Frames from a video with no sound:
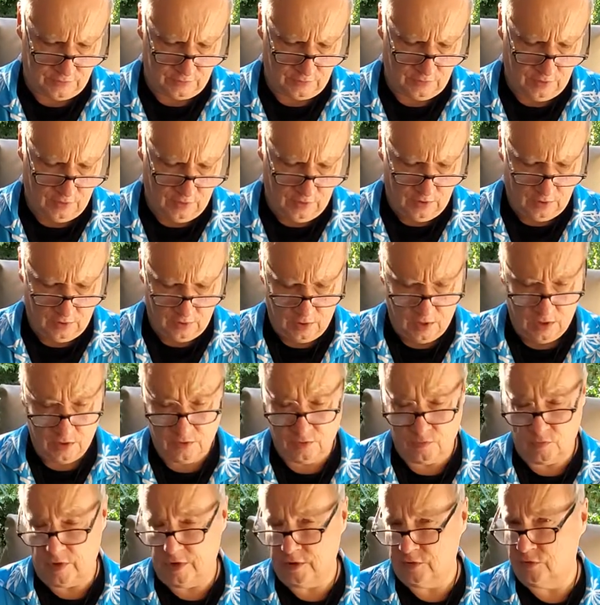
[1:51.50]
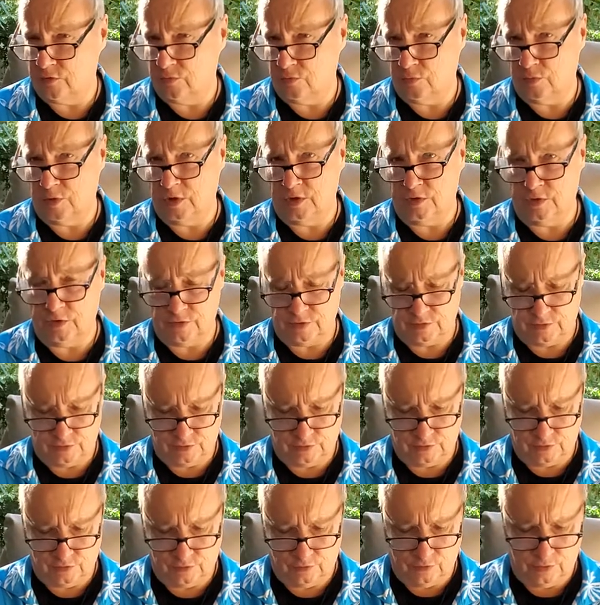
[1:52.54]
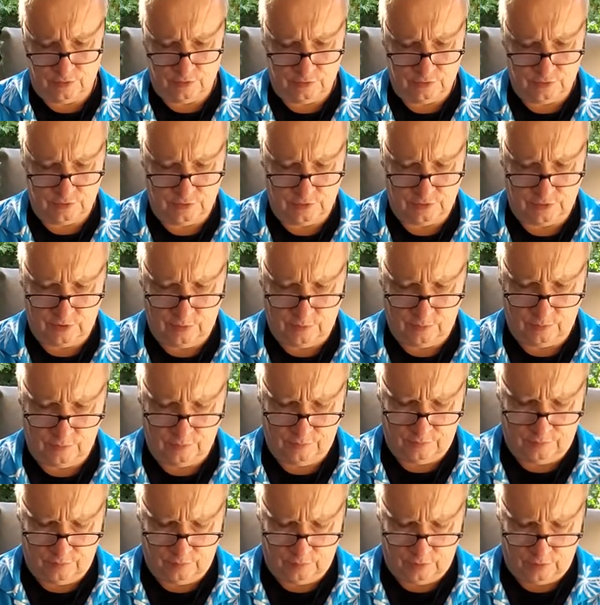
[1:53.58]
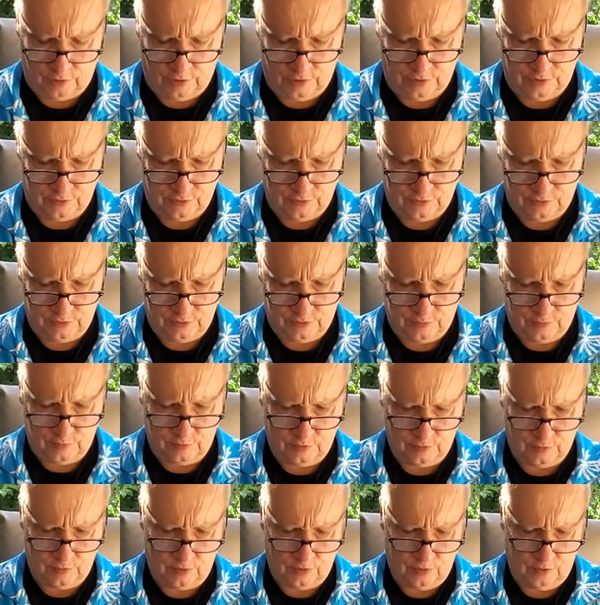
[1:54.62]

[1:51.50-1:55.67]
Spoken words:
And kind of like to read this as your energy separate from relationships,